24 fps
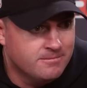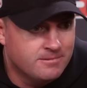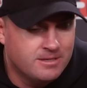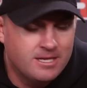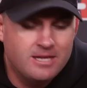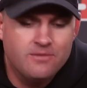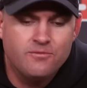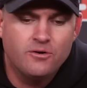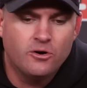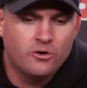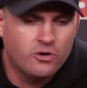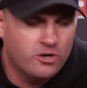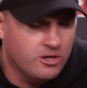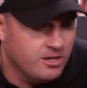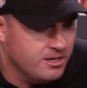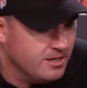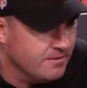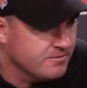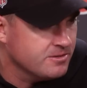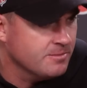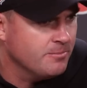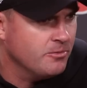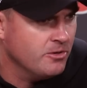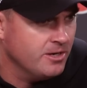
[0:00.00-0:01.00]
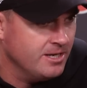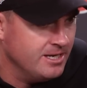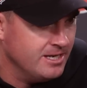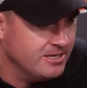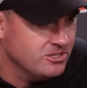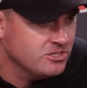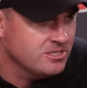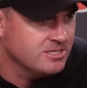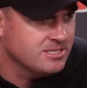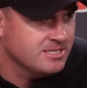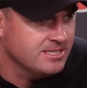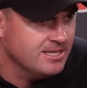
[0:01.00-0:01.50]
He felt good enough to play, I
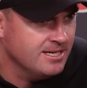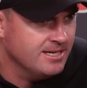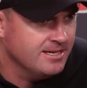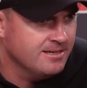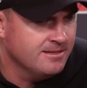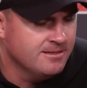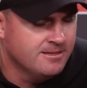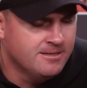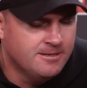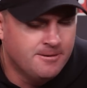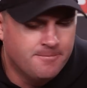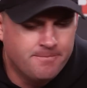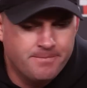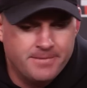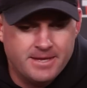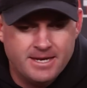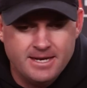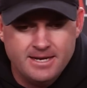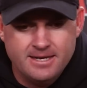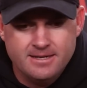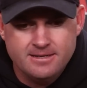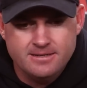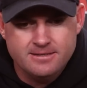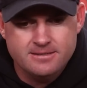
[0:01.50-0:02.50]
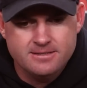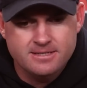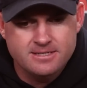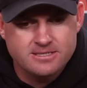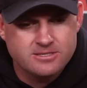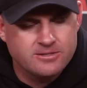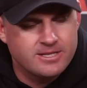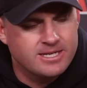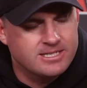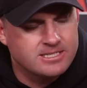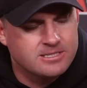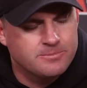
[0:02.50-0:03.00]
should say. And
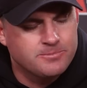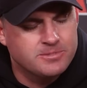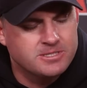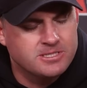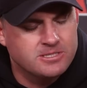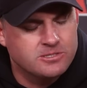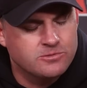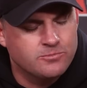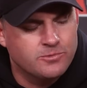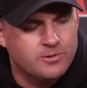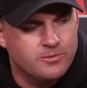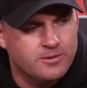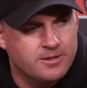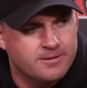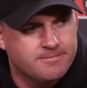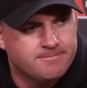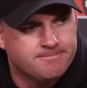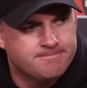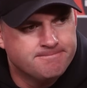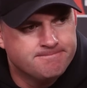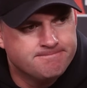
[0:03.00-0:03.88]
so that's the position we were in.